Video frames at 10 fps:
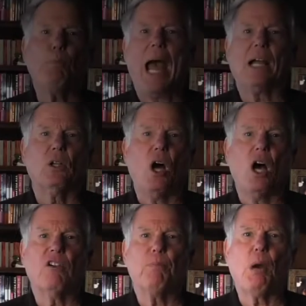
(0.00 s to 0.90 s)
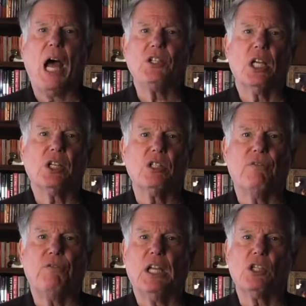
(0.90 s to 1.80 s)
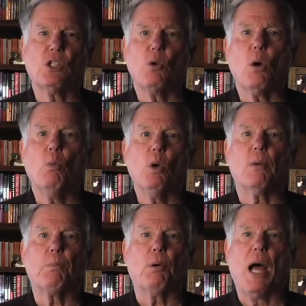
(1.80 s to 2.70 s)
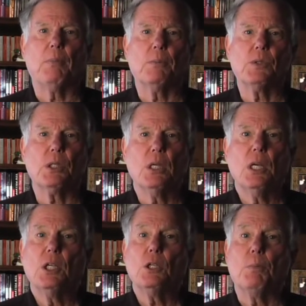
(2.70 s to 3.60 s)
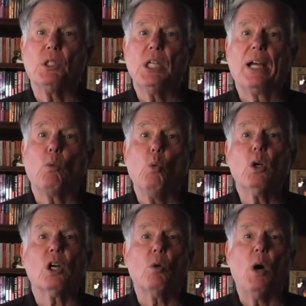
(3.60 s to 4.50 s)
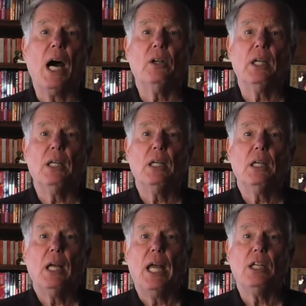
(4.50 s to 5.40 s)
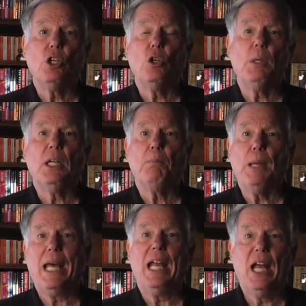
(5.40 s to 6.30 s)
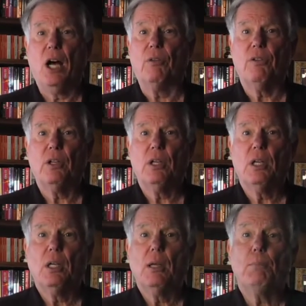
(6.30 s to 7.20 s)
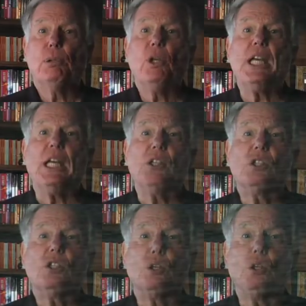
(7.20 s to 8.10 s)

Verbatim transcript: backlog of projects to fix stormwater problems to protect water quality and human and pet health. Please do